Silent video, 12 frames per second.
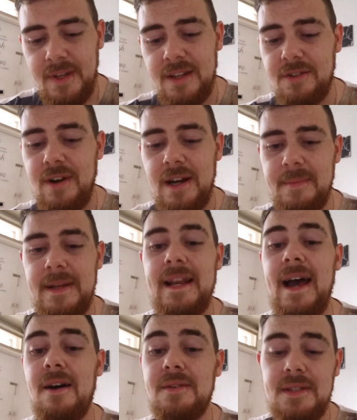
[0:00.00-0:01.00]
Incredibly
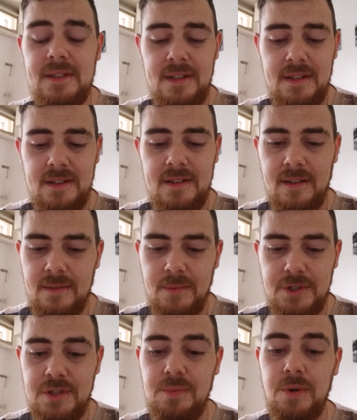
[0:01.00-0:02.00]
loud,
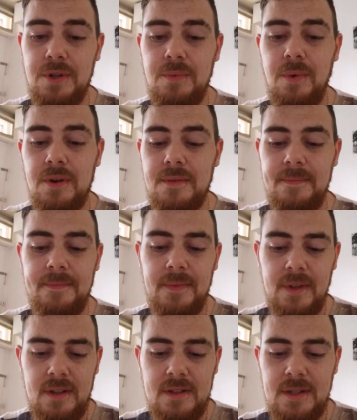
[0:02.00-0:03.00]
which is what you want.
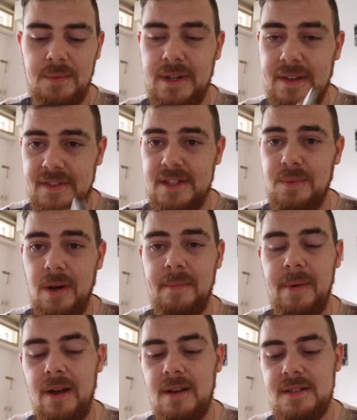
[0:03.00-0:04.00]
So we'll give this one a
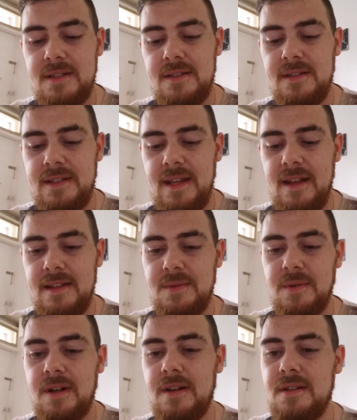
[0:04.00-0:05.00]
blast and see how this
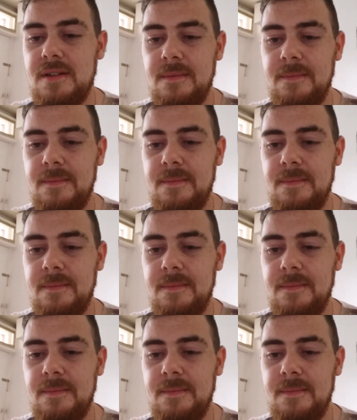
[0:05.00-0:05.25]
one goes.